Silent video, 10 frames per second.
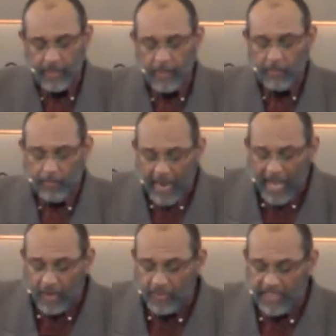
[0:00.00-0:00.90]

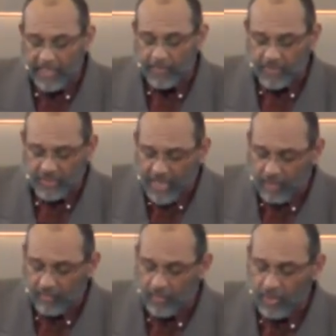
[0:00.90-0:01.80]
Brown
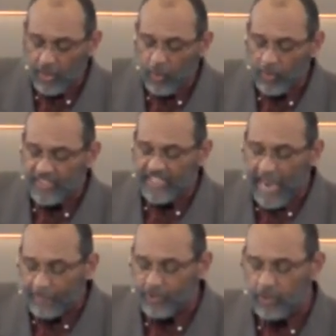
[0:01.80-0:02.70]
himself was
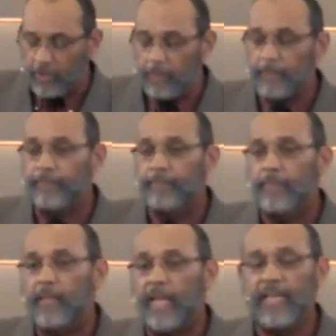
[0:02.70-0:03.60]
captured
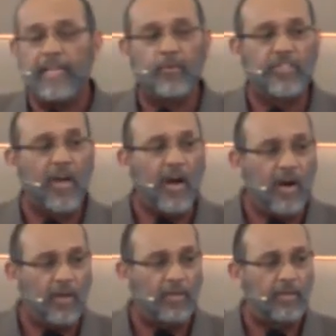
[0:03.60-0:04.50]
and he was
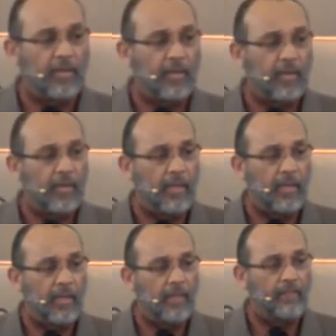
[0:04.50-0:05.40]
hung
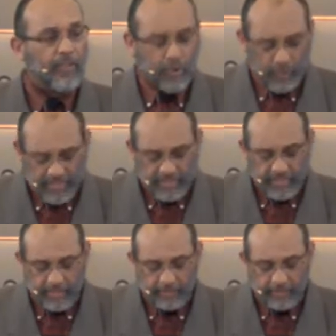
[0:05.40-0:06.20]
for treason.